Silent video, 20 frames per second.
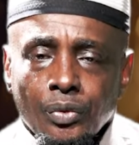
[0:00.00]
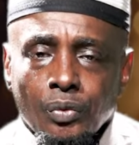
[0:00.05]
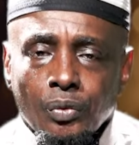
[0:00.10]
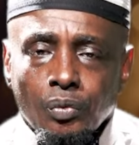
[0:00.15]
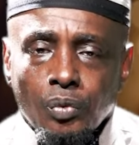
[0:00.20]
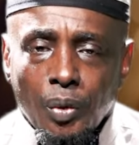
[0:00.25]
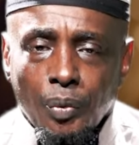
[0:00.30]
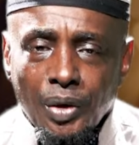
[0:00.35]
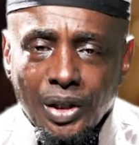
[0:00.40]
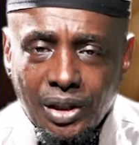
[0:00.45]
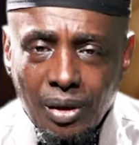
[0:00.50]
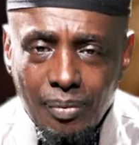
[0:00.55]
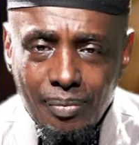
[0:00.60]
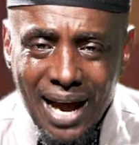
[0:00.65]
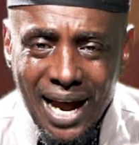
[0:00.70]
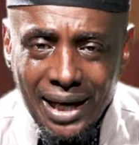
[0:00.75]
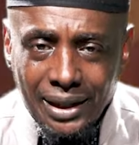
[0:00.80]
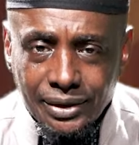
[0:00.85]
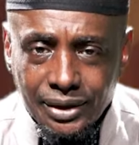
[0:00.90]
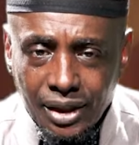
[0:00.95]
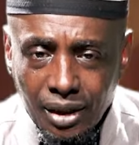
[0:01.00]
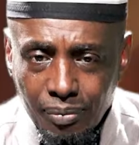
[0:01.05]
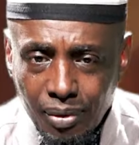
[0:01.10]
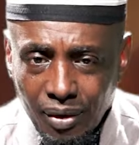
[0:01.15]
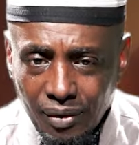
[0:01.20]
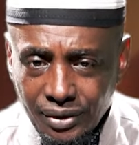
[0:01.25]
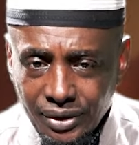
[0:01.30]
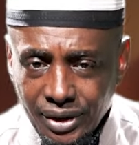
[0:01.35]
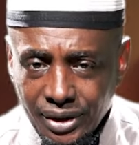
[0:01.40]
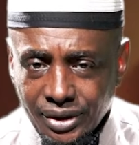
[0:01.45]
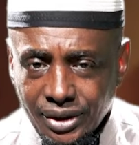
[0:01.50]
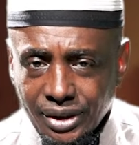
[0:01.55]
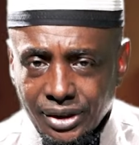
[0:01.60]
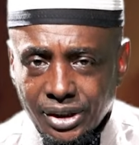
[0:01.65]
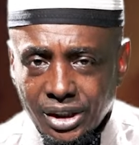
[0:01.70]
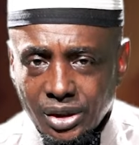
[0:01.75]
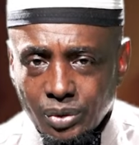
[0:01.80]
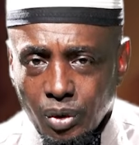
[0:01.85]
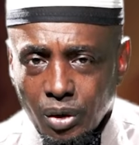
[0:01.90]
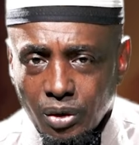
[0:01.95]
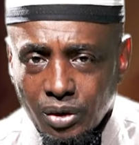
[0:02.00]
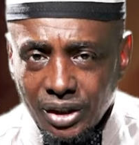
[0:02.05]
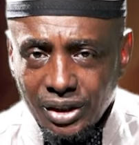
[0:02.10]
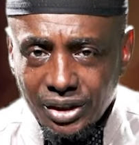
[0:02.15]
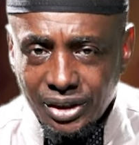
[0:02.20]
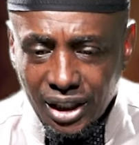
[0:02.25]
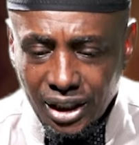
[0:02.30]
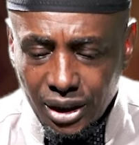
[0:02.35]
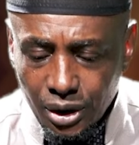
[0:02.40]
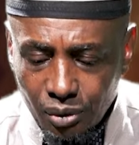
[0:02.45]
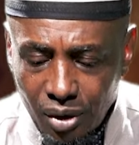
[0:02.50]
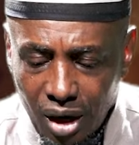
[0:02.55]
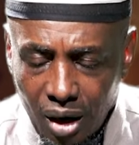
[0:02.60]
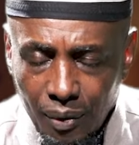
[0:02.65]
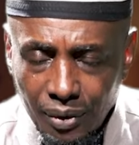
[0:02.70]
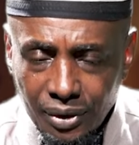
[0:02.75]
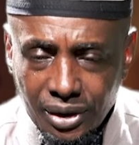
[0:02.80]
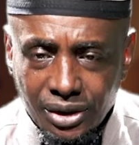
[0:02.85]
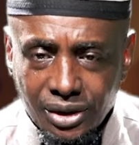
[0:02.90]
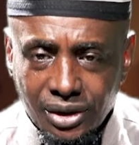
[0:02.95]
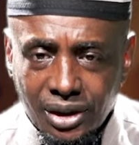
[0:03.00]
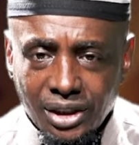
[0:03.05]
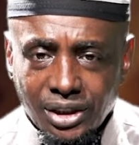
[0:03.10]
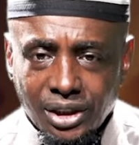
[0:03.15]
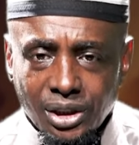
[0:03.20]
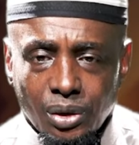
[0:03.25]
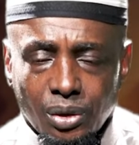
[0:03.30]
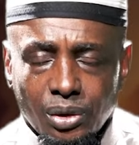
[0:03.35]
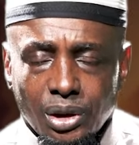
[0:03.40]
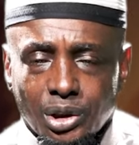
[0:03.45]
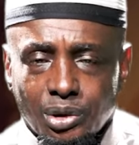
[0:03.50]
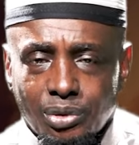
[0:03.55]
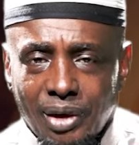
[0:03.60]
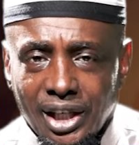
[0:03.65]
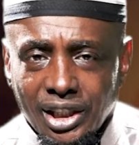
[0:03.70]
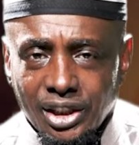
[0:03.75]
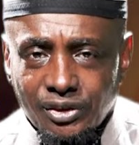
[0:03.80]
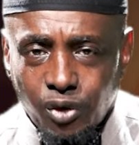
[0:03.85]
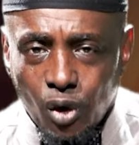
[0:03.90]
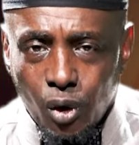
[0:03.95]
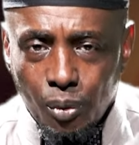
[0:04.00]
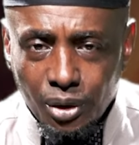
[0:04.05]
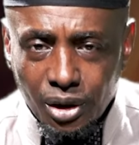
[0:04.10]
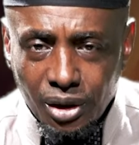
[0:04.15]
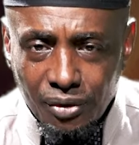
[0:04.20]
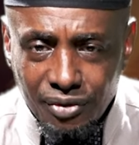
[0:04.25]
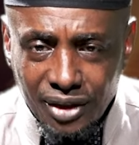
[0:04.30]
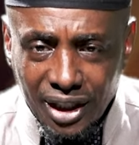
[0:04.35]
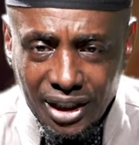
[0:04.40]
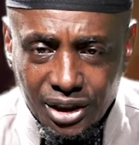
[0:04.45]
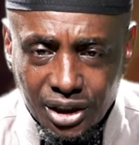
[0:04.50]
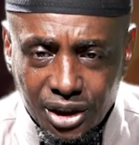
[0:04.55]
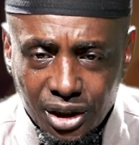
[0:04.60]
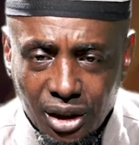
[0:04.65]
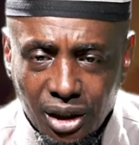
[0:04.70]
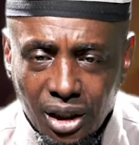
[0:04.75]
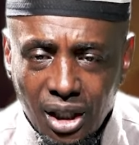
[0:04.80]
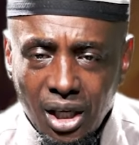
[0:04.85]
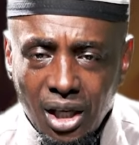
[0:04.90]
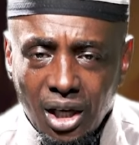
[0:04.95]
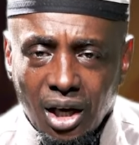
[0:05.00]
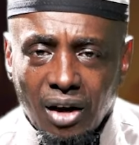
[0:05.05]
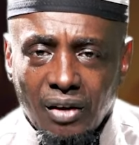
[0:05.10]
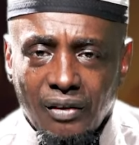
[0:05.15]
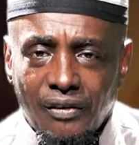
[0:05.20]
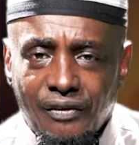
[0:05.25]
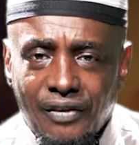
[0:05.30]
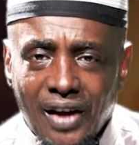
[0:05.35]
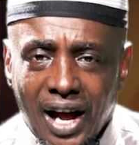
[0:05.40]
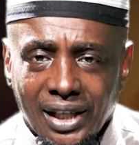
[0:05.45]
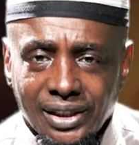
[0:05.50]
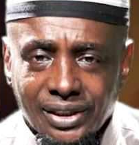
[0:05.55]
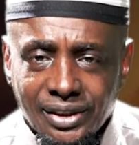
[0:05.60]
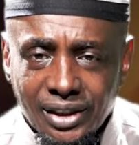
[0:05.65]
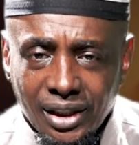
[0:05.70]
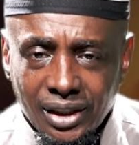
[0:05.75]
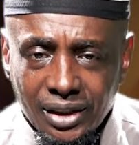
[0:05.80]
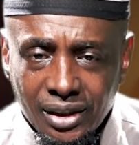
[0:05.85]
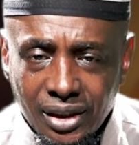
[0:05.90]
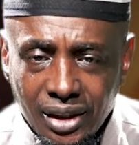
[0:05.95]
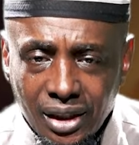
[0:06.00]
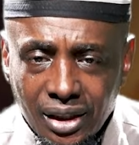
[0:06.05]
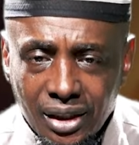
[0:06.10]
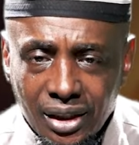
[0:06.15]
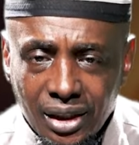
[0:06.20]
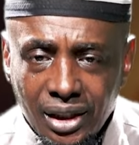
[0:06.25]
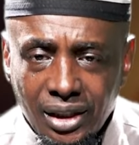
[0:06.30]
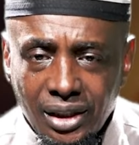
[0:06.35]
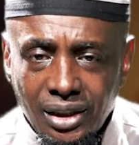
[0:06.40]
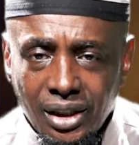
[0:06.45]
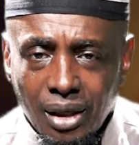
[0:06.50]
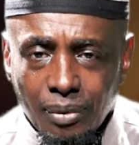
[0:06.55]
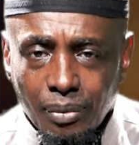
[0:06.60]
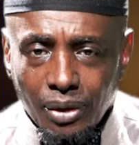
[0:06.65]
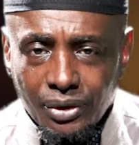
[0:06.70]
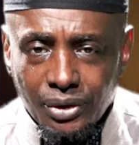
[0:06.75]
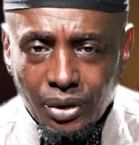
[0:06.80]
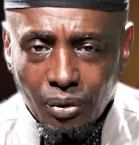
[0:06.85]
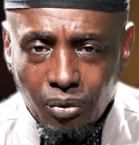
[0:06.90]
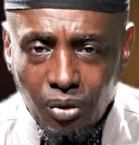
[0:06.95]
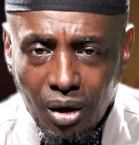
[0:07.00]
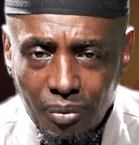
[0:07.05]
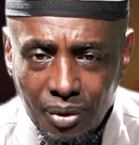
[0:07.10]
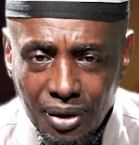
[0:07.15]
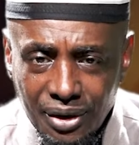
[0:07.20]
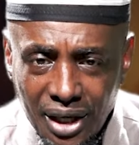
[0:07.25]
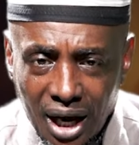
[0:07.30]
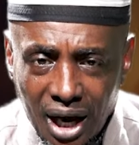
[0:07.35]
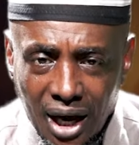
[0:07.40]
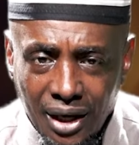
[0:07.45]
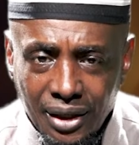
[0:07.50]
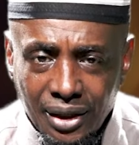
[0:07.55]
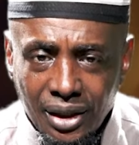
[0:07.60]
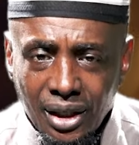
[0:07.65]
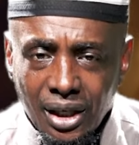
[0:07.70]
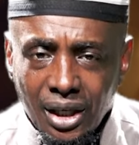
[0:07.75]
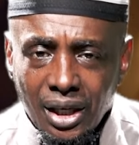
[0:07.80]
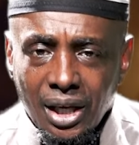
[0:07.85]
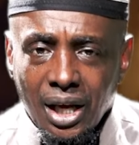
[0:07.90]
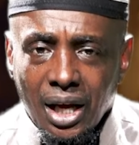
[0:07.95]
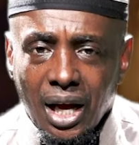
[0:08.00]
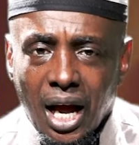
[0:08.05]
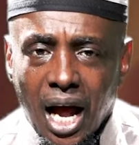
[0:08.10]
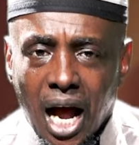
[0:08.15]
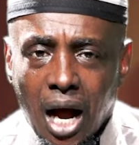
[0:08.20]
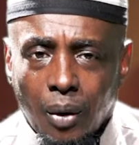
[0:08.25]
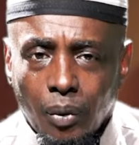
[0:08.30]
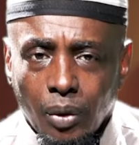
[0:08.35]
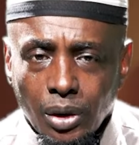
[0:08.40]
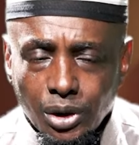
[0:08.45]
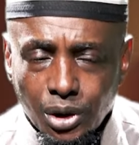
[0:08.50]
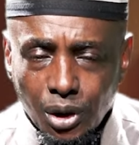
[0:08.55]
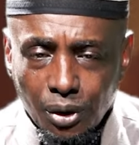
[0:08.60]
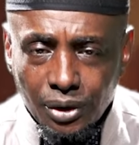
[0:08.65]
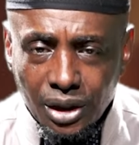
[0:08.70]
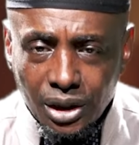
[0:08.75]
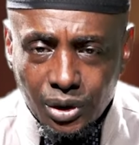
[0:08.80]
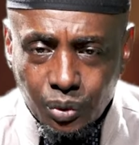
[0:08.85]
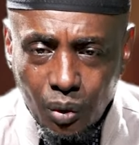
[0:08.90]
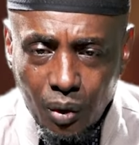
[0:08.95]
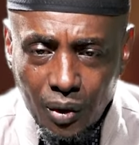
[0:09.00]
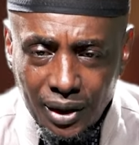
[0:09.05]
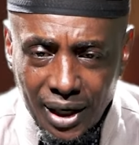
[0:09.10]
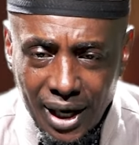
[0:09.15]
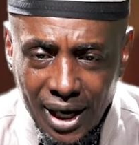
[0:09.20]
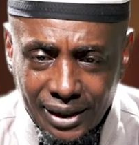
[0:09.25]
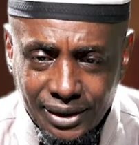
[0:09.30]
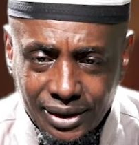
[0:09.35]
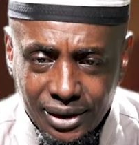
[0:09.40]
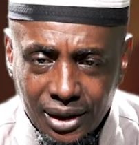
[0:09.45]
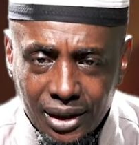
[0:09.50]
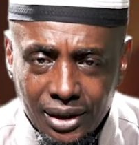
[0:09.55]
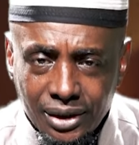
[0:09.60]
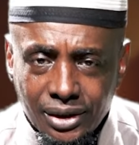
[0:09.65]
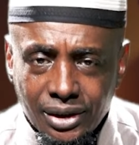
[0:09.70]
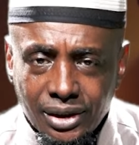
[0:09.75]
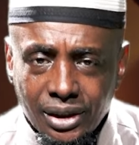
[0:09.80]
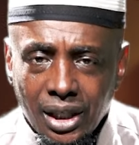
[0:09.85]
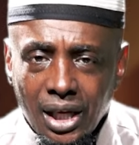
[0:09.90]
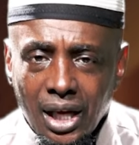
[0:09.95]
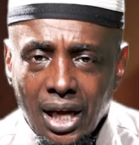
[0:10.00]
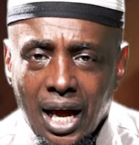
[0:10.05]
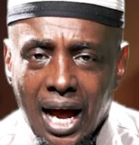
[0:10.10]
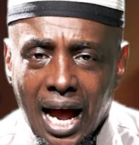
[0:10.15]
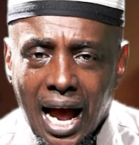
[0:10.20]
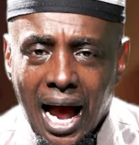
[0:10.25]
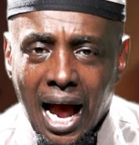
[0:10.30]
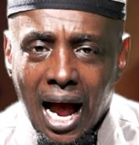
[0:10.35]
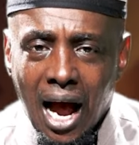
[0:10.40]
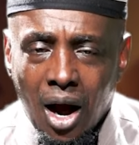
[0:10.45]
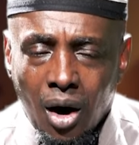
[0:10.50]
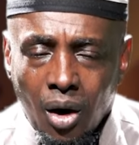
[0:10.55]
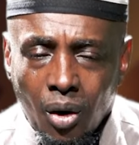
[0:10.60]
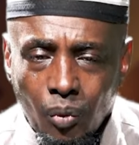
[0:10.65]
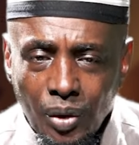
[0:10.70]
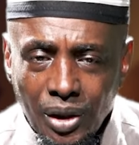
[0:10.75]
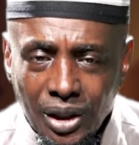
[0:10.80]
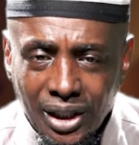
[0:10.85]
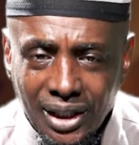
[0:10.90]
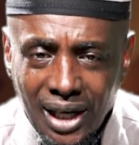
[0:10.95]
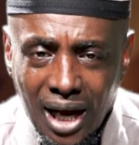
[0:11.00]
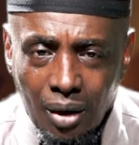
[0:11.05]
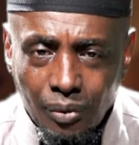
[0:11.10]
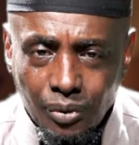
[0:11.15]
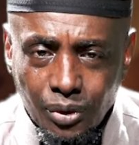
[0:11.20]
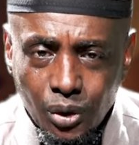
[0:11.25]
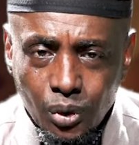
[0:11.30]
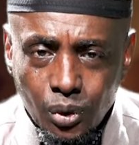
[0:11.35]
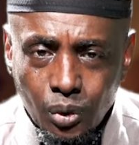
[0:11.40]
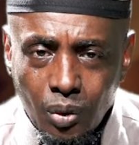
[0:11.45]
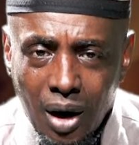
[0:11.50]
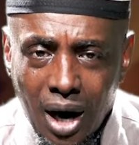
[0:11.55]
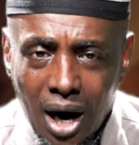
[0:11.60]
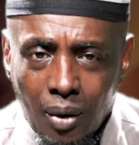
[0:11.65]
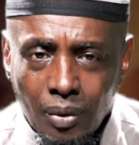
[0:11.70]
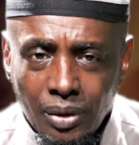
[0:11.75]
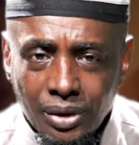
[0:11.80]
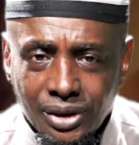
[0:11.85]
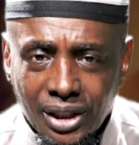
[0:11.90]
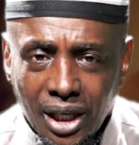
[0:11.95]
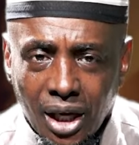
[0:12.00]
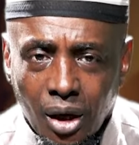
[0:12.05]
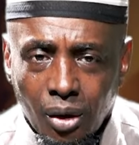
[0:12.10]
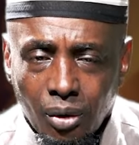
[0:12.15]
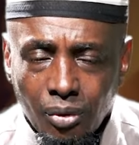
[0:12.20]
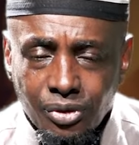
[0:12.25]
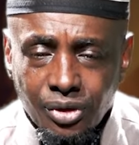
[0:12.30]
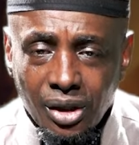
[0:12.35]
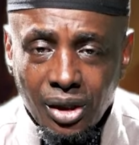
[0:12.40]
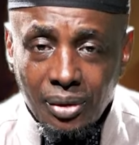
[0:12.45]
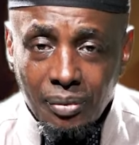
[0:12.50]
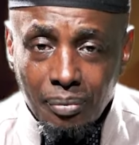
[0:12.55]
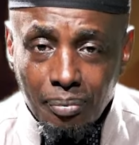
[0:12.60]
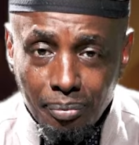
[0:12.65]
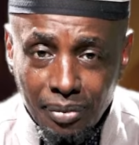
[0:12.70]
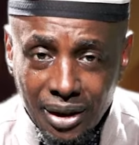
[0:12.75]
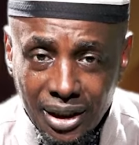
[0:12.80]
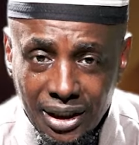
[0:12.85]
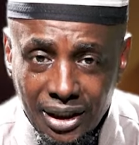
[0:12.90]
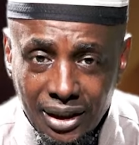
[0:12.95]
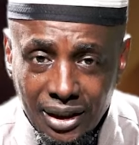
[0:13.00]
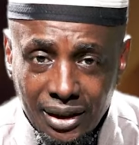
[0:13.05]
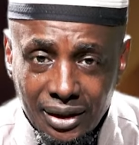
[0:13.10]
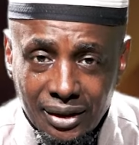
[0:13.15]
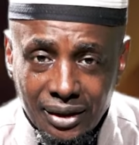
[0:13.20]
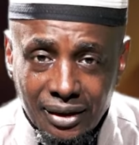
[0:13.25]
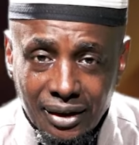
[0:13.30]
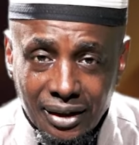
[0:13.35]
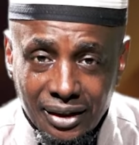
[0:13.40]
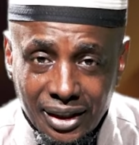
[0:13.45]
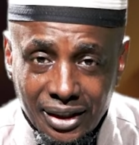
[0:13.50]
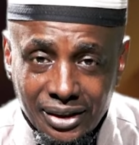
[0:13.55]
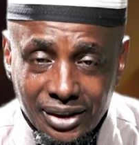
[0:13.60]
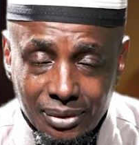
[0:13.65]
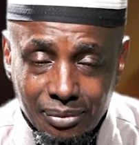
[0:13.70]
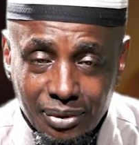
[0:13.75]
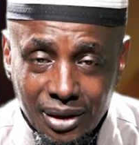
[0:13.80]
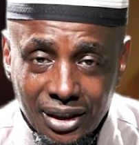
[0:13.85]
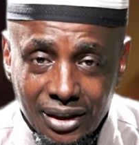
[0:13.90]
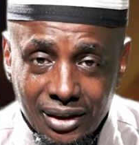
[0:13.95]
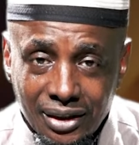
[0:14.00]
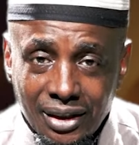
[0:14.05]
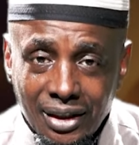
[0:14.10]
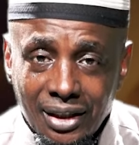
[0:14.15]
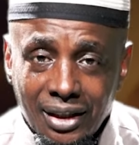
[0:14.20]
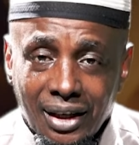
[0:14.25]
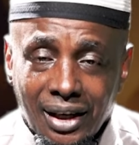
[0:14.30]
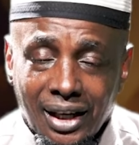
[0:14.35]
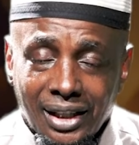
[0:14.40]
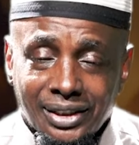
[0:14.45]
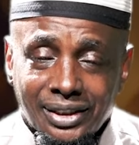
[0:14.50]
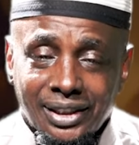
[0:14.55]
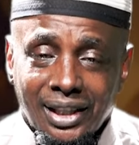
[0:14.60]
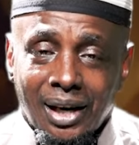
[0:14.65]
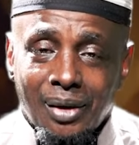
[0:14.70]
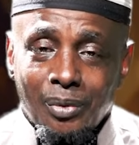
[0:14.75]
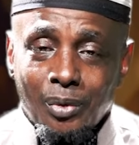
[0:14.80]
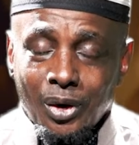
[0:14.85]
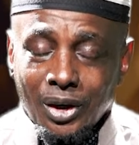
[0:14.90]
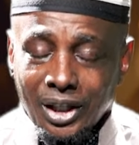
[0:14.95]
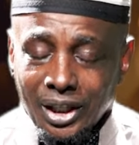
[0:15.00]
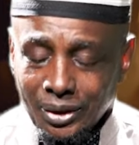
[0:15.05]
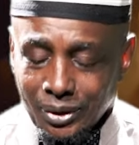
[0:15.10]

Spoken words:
When we come back, dear brothers and sisters, we'll continue our discussion on the transformative nature of fasting in the month of Ramadan, our journey toward excellence, how we can outdo ourselves, me against me. Assalamu